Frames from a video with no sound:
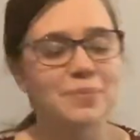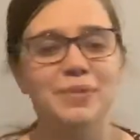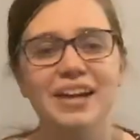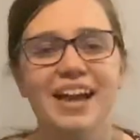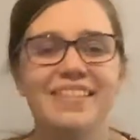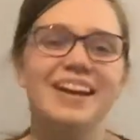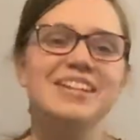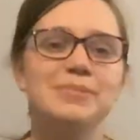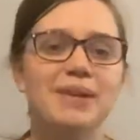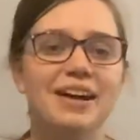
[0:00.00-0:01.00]
But yeah, that
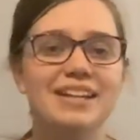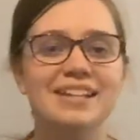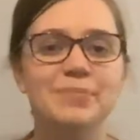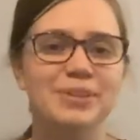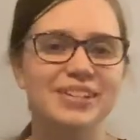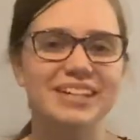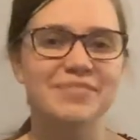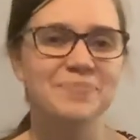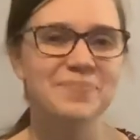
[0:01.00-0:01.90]
is my set building.